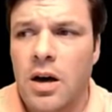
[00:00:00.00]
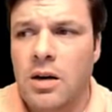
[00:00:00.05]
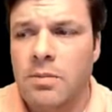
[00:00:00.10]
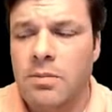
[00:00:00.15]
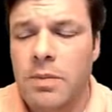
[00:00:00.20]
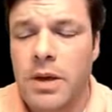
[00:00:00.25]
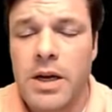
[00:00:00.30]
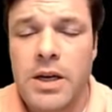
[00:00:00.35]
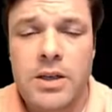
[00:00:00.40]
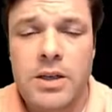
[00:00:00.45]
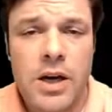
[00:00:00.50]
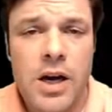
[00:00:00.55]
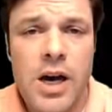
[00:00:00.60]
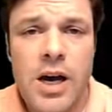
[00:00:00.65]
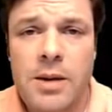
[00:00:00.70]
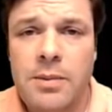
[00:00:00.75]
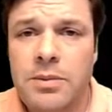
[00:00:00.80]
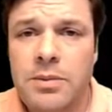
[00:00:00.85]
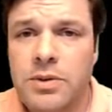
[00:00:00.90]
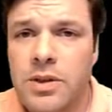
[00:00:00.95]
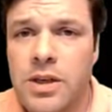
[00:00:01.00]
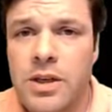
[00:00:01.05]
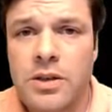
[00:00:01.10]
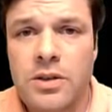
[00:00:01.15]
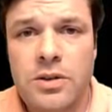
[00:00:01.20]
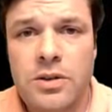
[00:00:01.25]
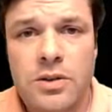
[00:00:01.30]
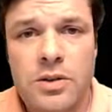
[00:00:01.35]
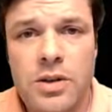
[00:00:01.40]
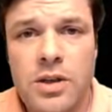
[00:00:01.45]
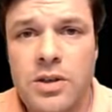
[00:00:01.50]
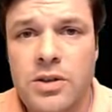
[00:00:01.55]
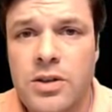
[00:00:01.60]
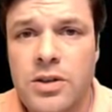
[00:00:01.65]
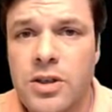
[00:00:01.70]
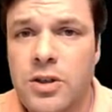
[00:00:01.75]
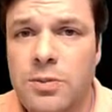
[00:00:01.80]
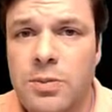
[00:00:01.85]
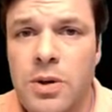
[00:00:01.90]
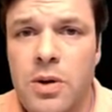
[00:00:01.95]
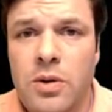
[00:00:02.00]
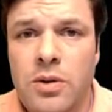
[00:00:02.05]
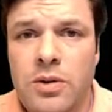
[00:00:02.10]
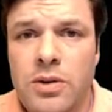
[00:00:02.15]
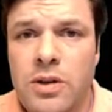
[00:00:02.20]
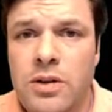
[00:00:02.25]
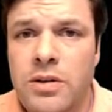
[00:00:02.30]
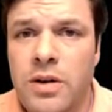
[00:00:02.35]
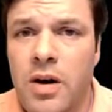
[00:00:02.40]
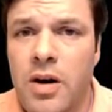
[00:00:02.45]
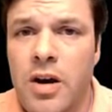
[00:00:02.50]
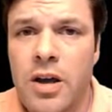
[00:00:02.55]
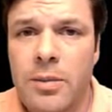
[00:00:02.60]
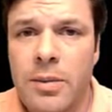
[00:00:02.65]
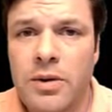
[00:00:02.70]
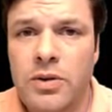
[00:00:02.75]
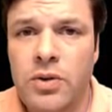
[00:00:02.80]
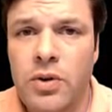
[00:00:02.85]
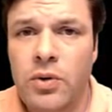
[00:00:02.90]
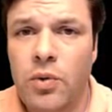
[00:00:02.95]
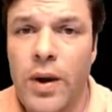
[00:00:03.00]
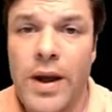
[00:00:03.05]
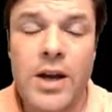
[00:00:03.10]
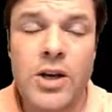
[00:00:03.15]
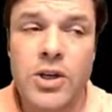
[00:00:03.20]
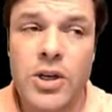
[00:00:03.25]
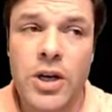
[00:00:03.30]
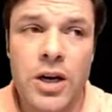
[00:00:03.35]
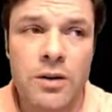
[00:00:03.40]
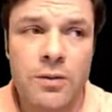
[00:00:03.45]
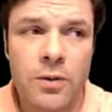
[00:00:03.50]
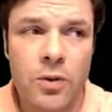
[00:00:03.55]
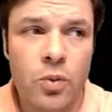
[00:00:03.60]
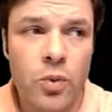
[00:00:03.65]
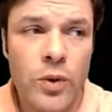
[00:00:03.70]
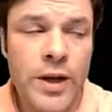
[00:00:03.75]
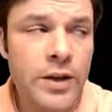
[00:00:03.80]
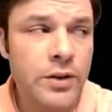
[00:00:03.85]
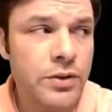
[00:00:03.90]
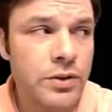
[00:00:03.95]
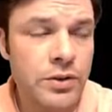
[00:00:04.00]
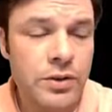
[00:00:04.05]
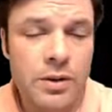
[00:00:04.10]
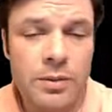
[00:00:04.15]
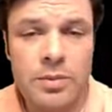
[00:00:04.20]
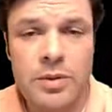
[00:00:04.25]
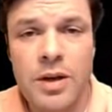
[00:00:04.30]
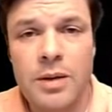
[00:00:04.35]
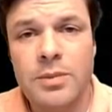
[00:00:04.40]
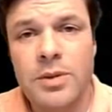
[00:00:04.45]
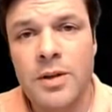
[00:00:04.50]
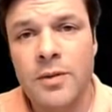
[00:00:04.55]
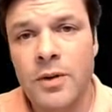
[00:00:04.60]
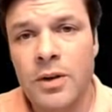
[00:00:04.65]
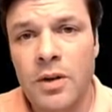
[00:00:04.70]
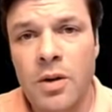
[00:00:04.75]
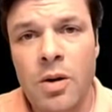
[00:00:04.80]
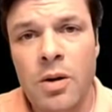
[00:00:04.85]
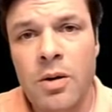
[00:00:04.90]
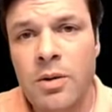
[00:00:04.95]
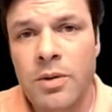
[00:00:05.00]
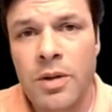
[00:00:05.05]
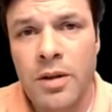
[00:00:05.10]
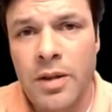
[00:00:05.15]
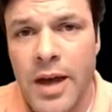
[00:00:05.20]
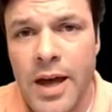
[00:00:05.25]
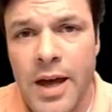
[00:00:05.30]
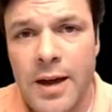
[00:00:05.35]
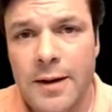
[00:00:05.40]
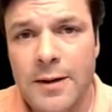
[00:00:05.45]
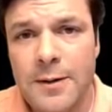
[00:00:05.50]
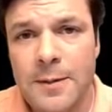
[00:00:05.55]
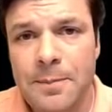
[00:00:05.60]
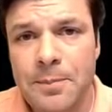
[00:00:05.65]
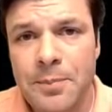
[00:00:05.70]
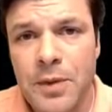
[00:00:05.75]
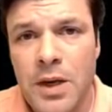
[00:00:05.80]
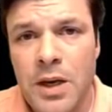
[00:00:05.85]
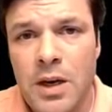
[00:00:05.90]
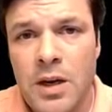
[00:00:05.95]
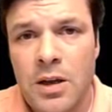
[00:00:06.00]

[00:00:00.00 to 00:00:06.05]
um, many times these, these disputes, these arguments could rage on for weeks and sometimes even longer than that.